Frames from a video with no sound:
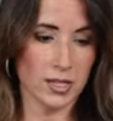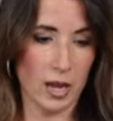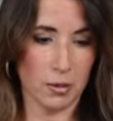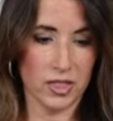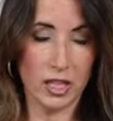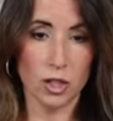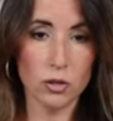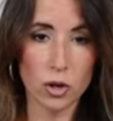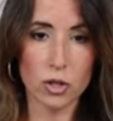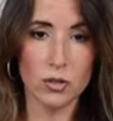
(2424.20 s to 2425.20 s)
type of thing. You
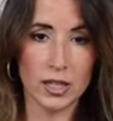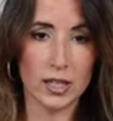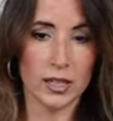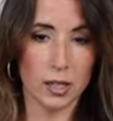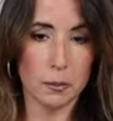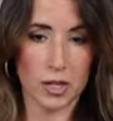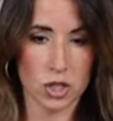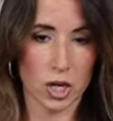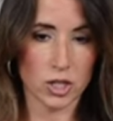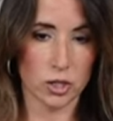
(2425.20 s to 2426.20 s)
know you need a little bit of
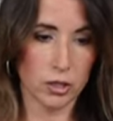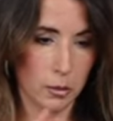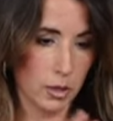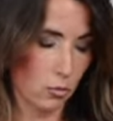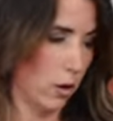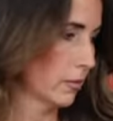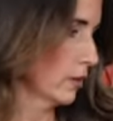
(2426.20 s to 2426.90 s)
structure, a little bit of warmth.